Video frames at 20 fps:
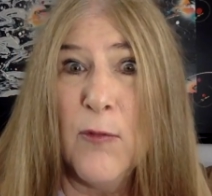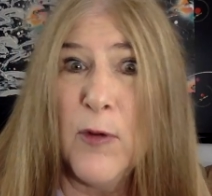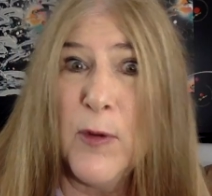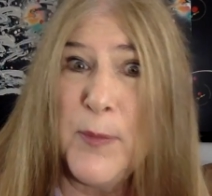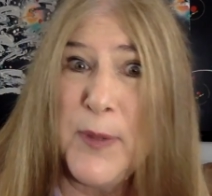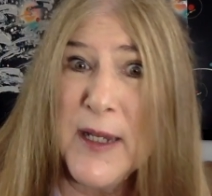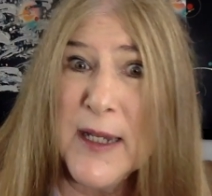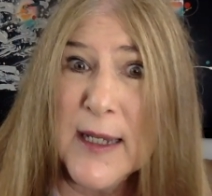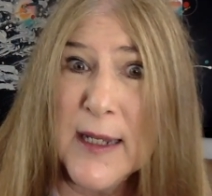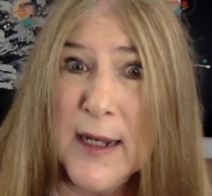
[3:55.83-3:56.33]

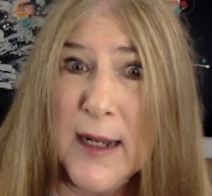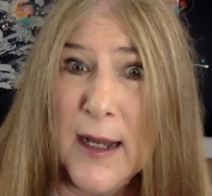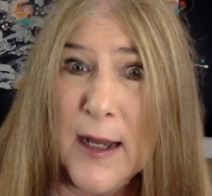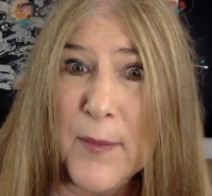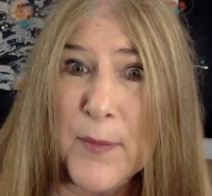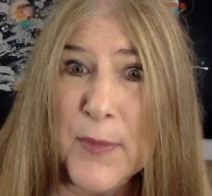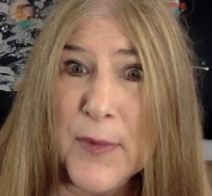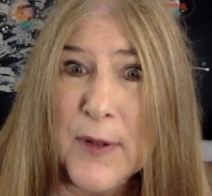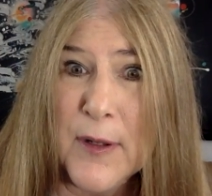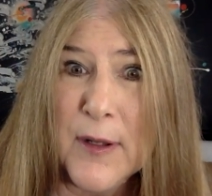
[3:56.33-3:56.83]
Well, pick it
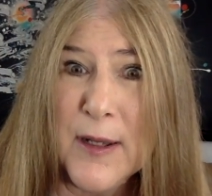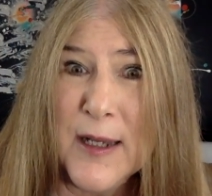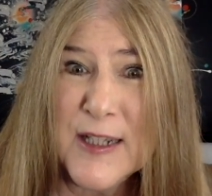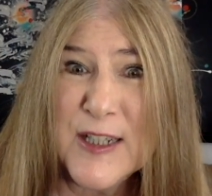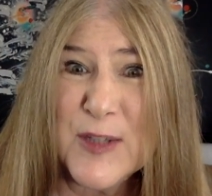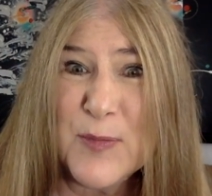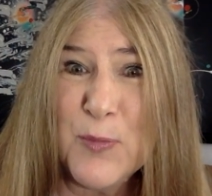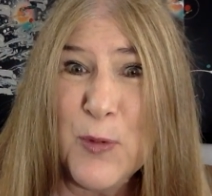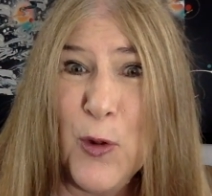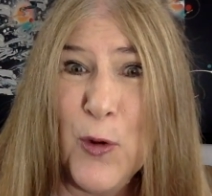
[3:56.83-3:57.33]
up,
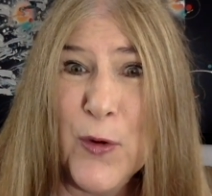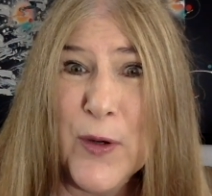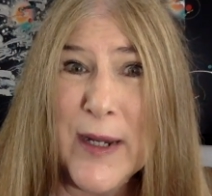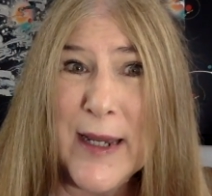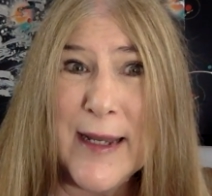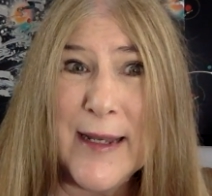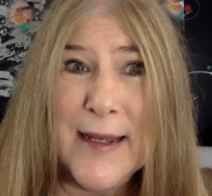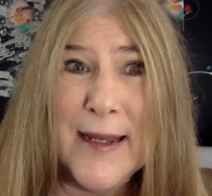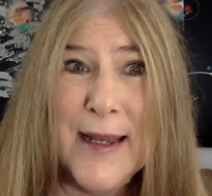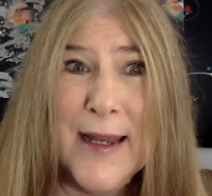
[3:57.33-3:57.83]
explore
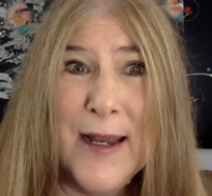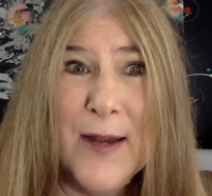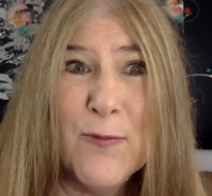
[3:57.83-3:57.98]
it.